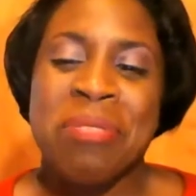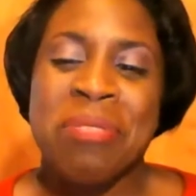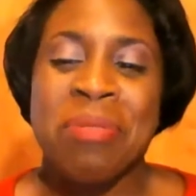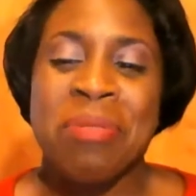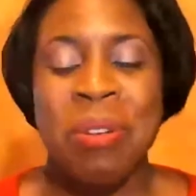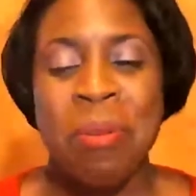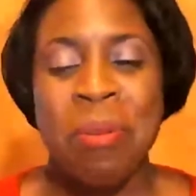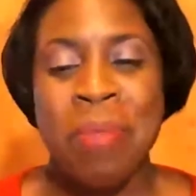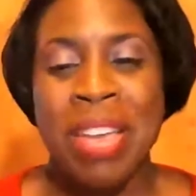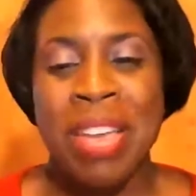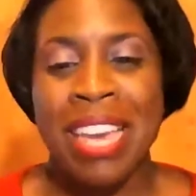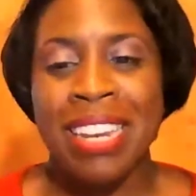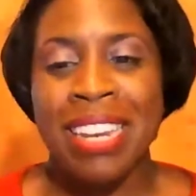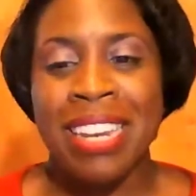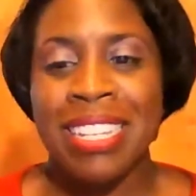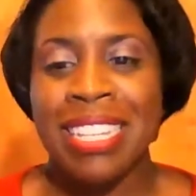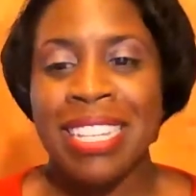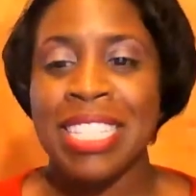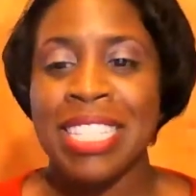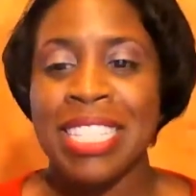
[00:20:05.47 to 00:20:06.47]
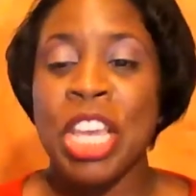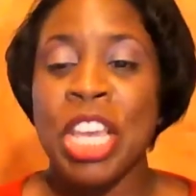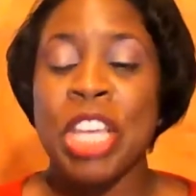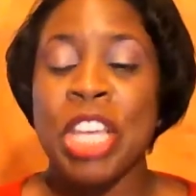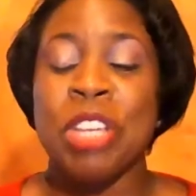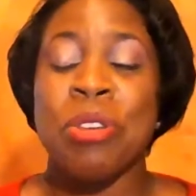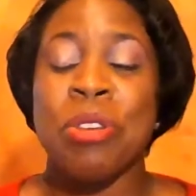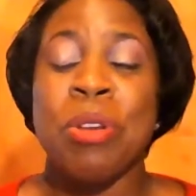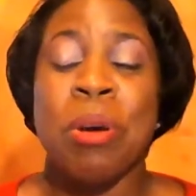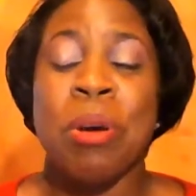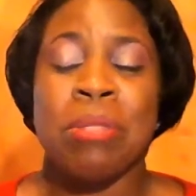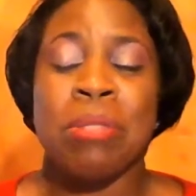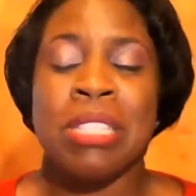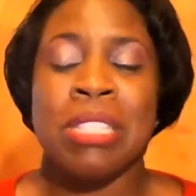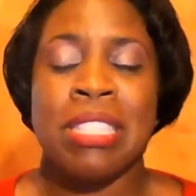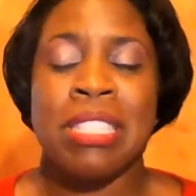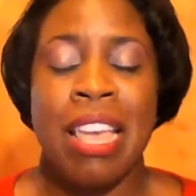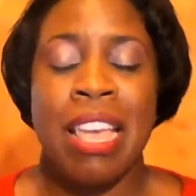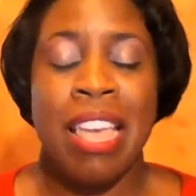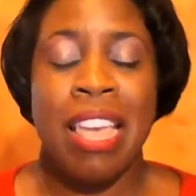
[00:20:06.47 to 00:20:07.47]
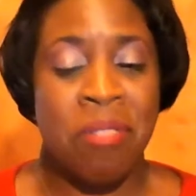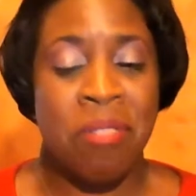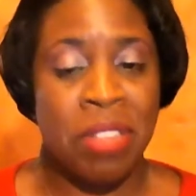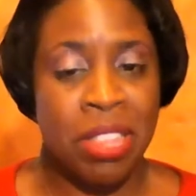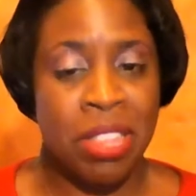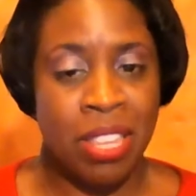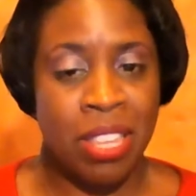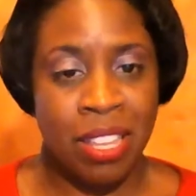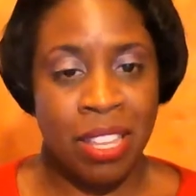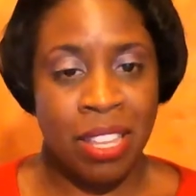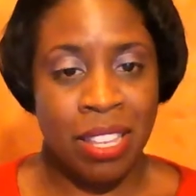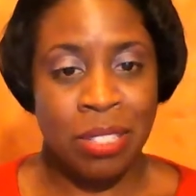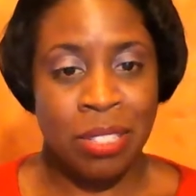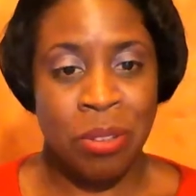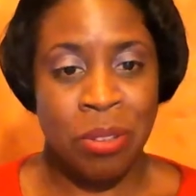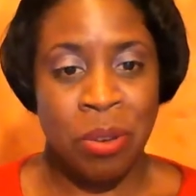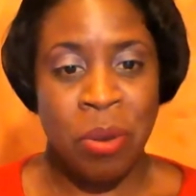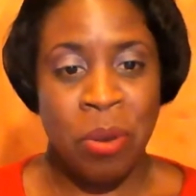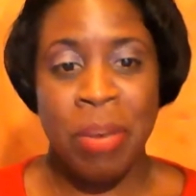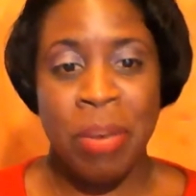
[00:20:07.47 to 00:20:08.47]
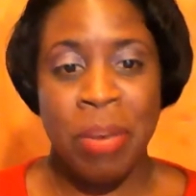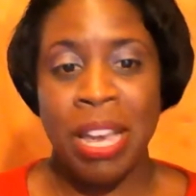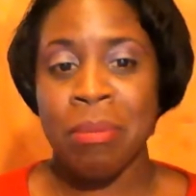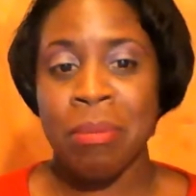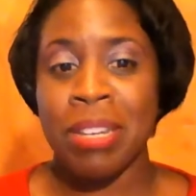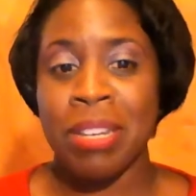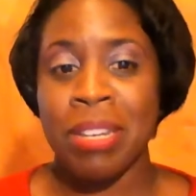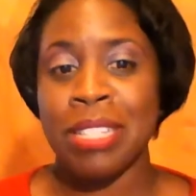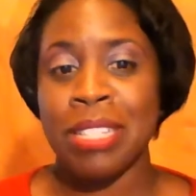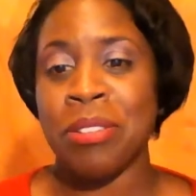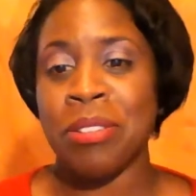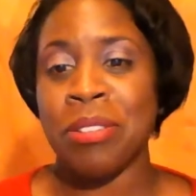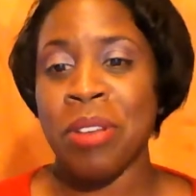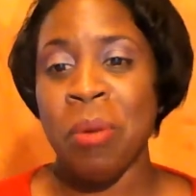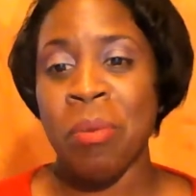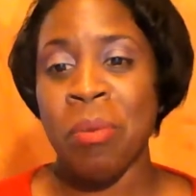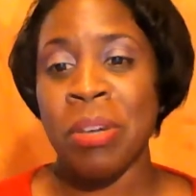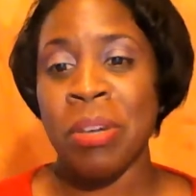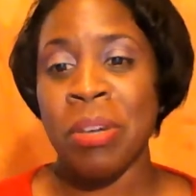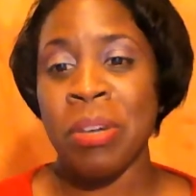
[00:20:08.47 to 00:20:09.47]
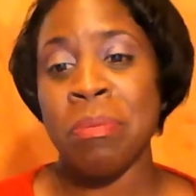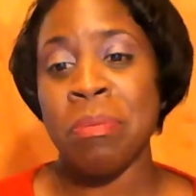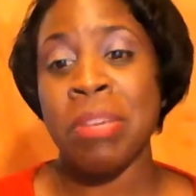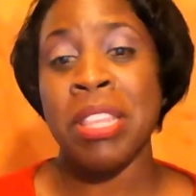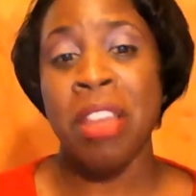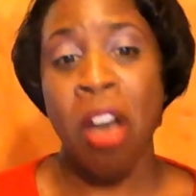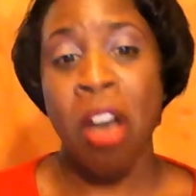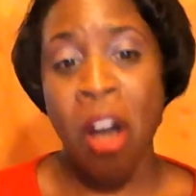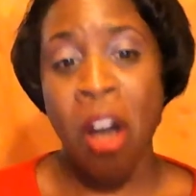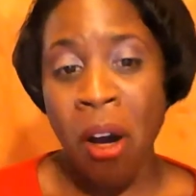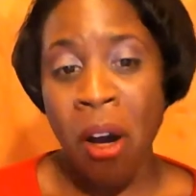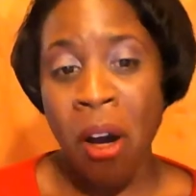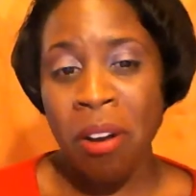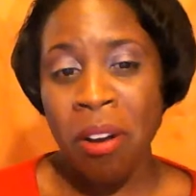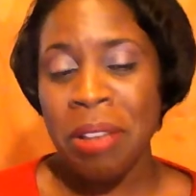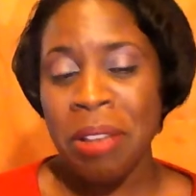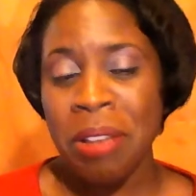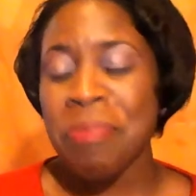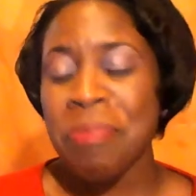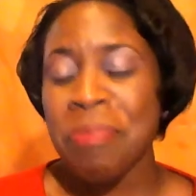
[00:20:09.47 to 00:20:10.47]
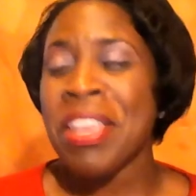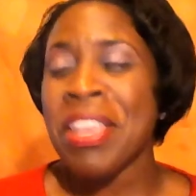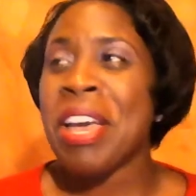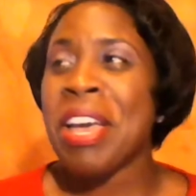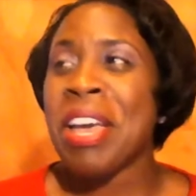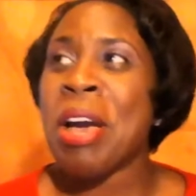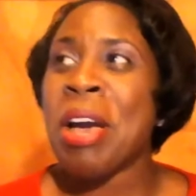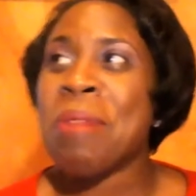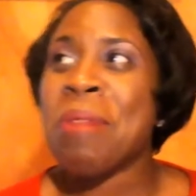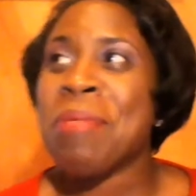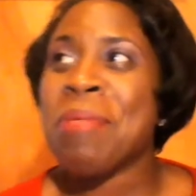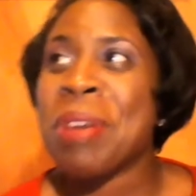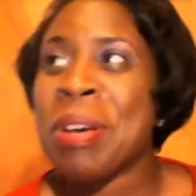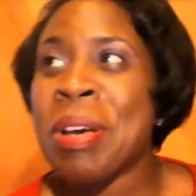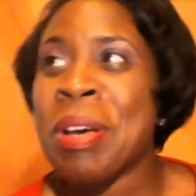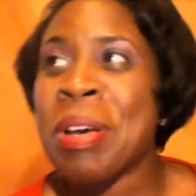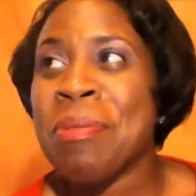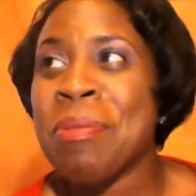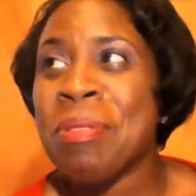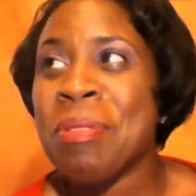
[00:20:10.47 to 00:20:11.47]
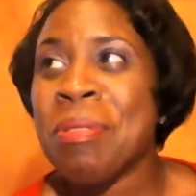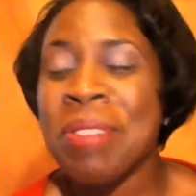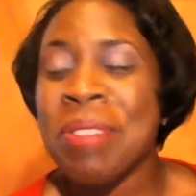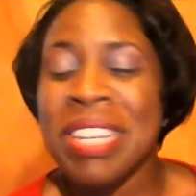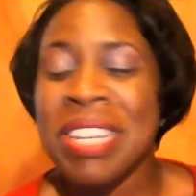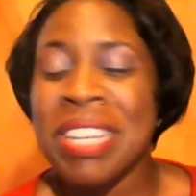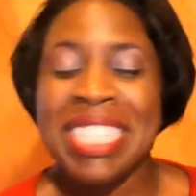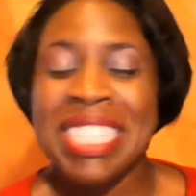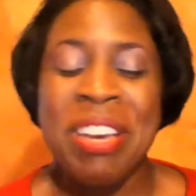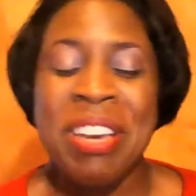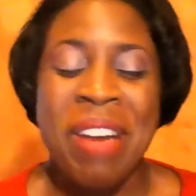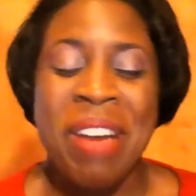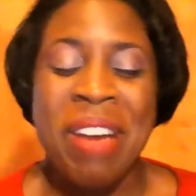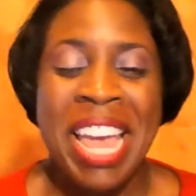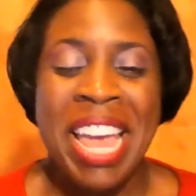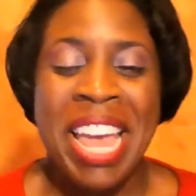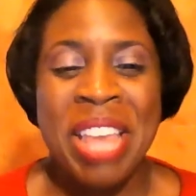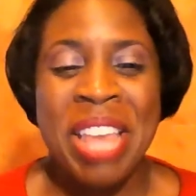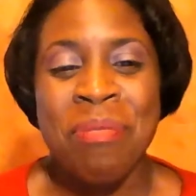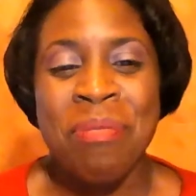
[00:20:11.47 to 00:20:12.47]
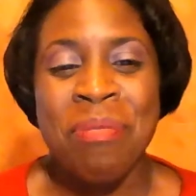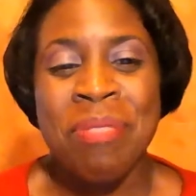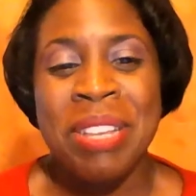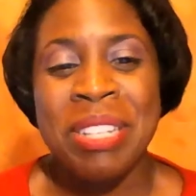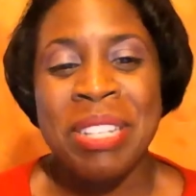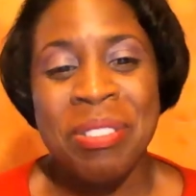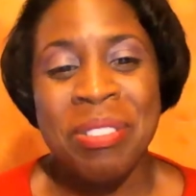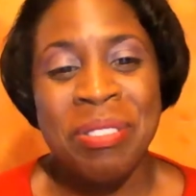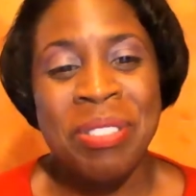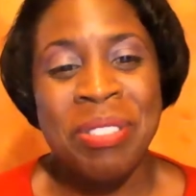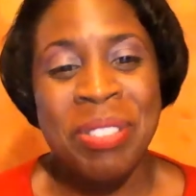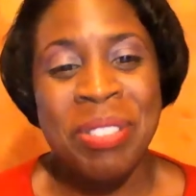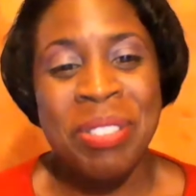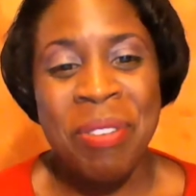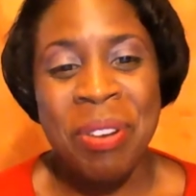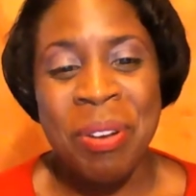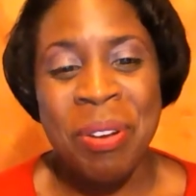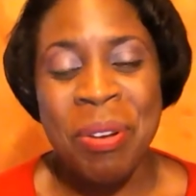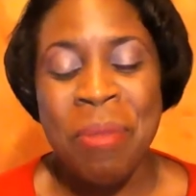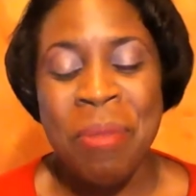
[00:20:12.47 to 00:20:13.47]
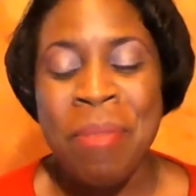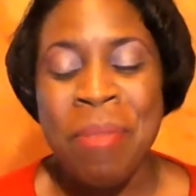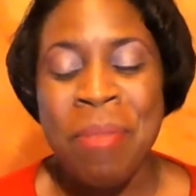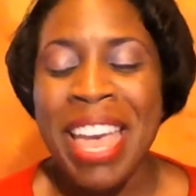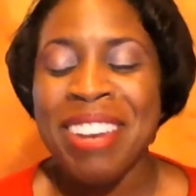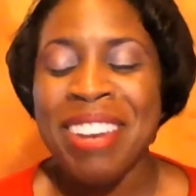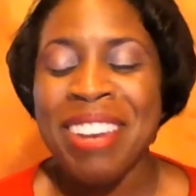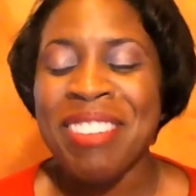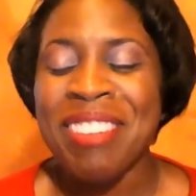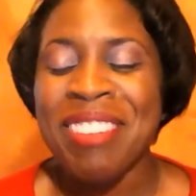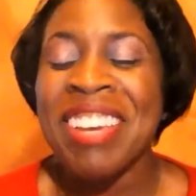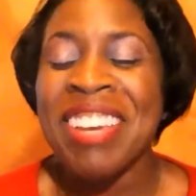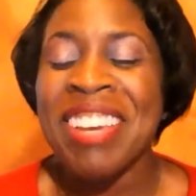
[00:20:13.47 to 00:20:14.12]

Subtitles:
when you're a panelist, you don't say everything that's on your mind because you don't want to be the hog. A couple of weeks ago, I had the pleasure of serving on a panel,